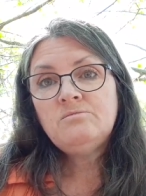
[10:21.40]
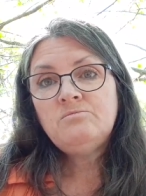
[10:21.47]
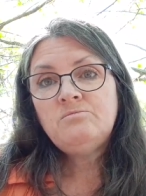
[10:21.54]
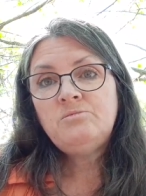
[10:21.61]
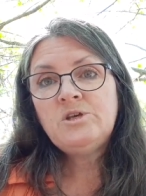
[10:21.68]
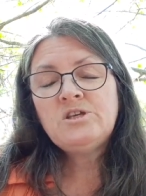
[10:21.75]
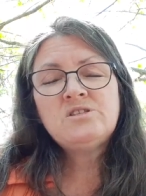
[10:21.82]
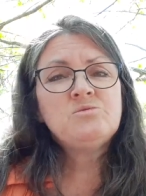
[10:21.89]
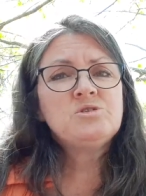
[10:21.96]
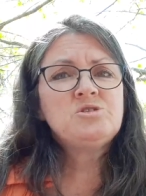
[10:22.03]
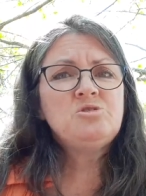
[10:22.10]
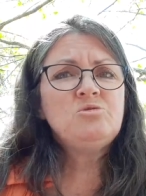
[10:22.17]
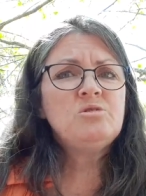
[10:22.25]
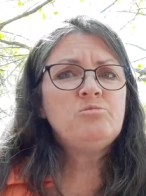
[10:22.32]
because it was
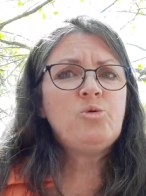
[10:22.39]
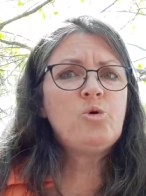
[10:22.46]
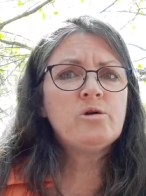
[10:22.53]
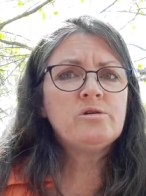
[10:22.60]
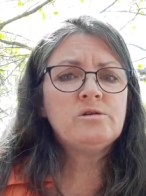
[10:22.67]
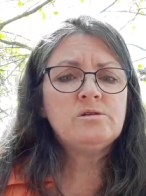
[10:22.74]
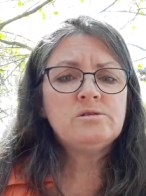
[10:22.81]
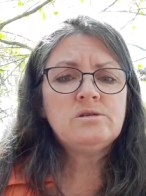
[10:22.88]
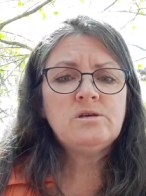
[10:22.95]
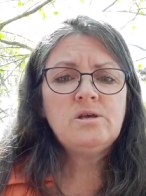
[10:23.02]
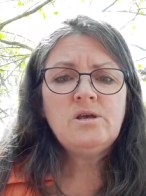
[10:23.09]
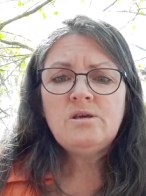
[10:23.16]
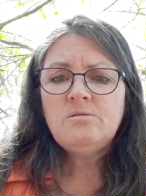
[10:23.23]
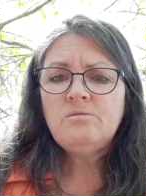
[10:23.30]
too important
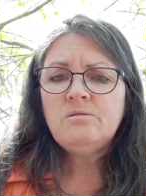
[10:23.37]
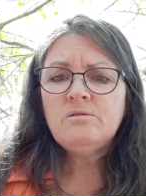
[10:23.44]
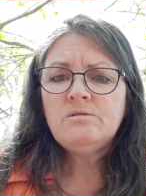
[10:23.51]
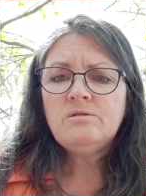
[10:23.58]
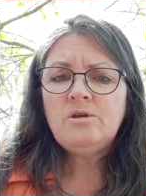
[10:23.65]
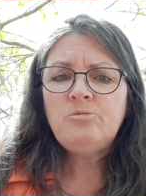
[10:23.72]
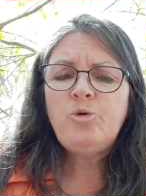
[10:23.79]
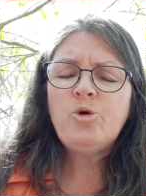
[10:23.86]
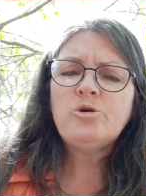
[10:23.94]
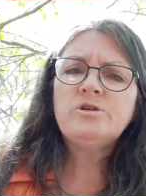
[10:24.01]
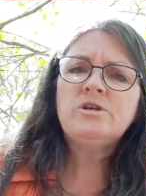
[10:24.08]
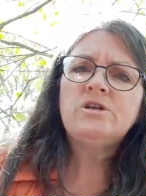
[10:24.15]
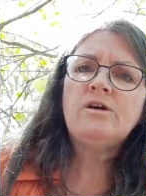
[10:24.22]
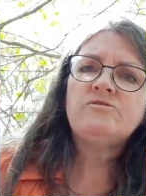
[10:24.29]
important
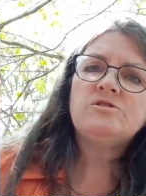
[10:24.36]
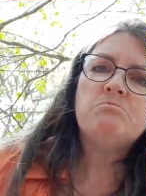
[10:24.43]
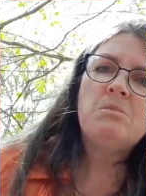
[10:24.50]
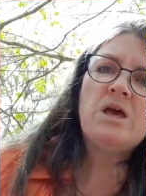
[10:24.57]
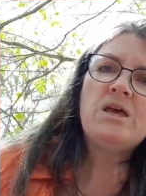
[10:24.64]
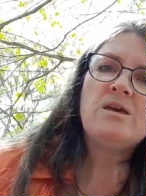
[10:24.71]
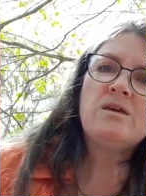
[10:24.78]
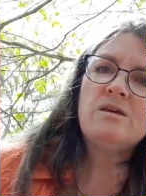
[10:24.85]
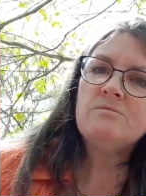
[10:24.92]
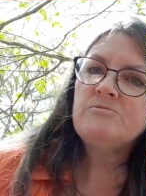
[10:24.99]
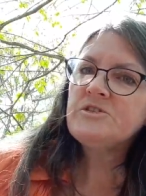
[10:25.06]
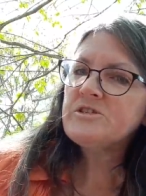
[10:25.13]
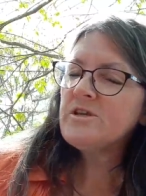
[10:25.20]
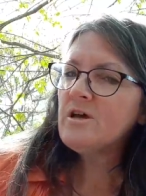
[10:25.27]
enough to make
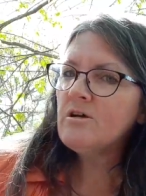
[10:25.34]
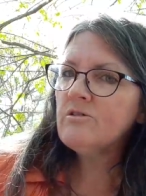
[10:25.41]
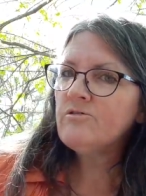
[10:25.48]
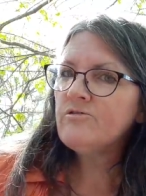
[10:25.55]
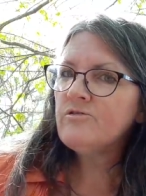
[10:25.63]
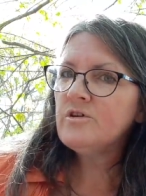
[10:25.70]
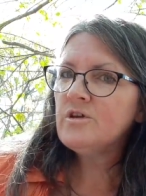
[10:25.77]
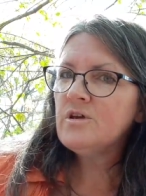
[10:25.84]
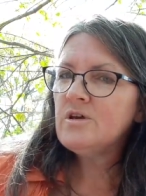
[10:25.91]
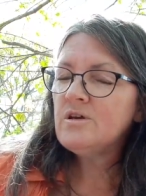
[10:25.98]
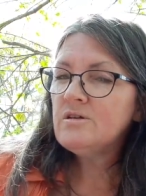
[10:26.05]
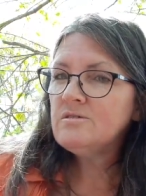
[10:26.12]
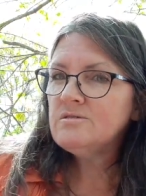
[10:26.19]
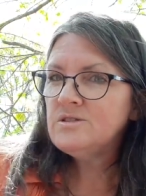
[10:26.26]
himself
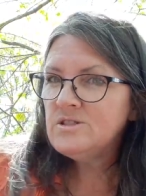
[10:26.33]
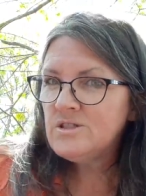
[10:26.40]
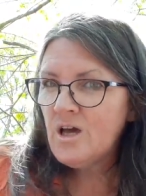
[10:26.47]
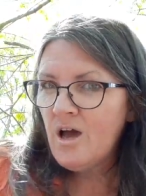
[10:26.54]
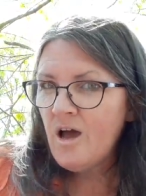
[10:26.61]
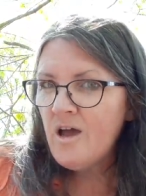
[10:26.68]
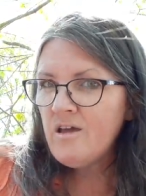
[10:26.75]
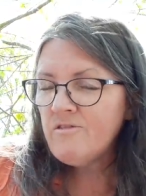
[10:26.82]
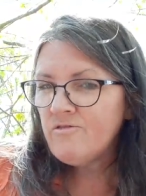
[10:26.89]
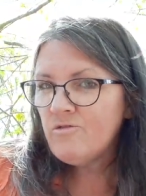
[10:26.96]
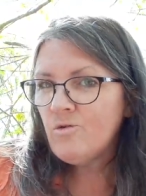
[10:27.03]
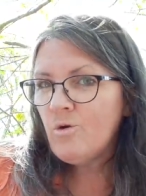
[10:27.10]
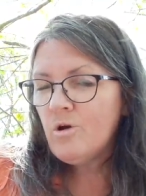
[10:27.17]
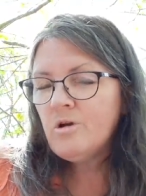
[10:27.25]
die
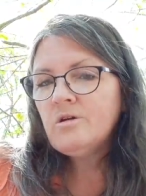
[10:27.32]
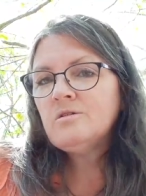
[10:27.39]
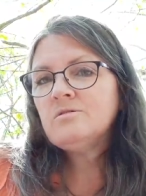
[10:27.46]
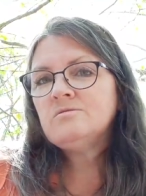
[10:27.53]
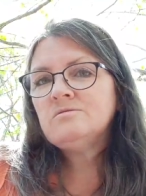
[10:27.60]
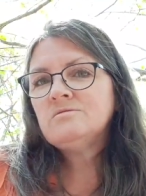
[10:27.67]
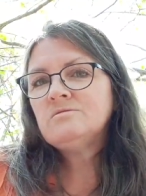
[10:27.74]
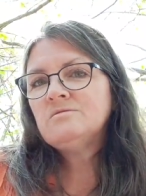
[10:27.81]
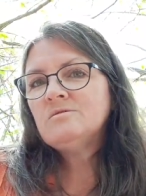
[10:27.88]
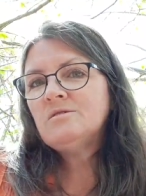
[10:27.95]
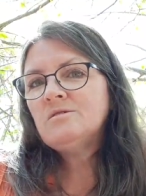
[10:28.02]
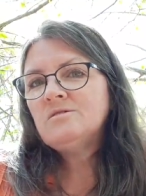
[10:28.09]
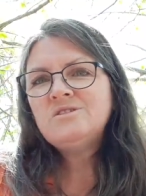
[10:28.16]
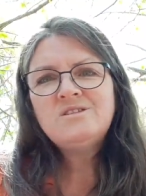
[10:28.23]
for.
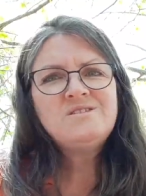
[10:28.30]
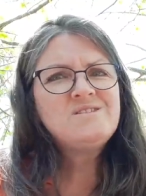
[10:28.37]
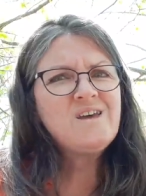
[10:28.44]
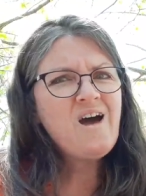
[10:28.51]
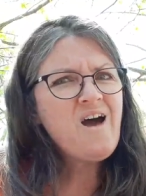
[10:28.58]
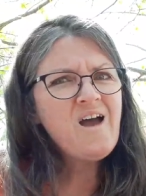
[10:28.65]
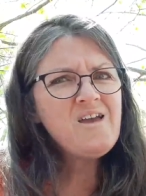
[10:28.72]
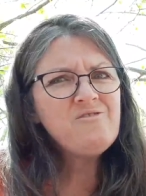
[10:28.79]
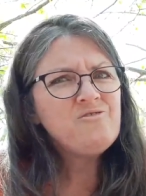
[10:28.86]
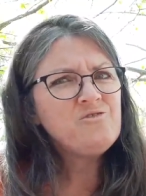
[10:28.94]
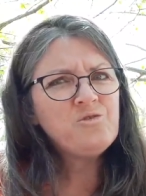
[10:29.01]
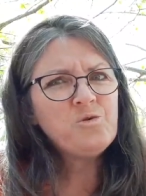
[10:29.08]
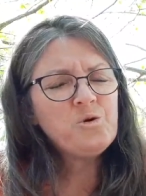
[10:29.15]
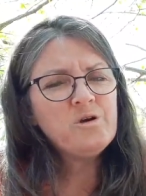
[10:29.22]
To die
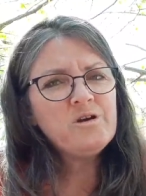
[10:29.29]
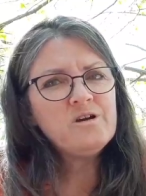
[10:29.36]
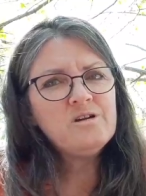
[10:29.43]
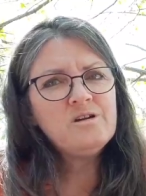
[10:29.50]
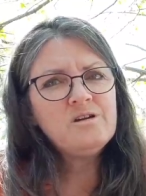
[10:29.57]
for.